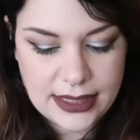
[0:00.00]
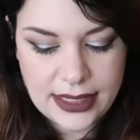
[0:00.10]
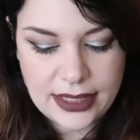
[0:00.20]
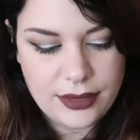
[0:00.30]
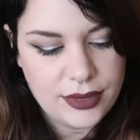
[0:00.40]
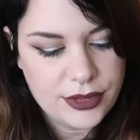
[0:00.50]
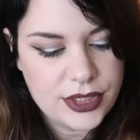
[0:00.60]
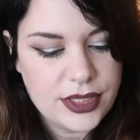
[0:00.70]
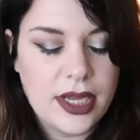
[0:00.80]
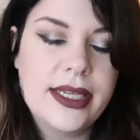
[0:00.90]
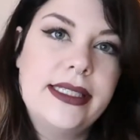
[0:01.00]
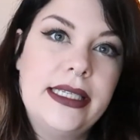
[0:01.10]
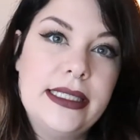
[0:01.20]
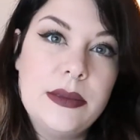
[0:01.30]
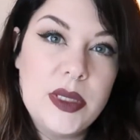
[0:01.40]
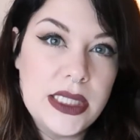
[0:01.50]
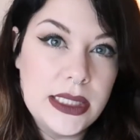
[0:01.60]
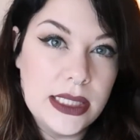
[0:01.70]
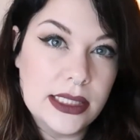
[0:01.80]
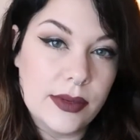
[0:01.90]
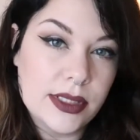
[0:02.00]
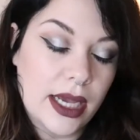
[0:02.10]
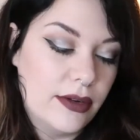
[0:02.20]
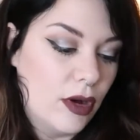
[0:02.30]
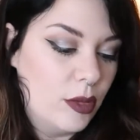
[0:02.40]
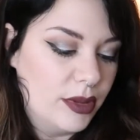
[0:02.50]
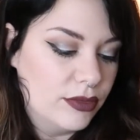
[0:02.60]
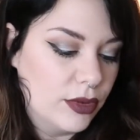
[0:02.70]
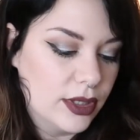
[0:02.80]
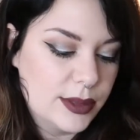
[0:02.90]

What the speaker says: I don't know, they're just not as easy peasy as I was kind of hoping for.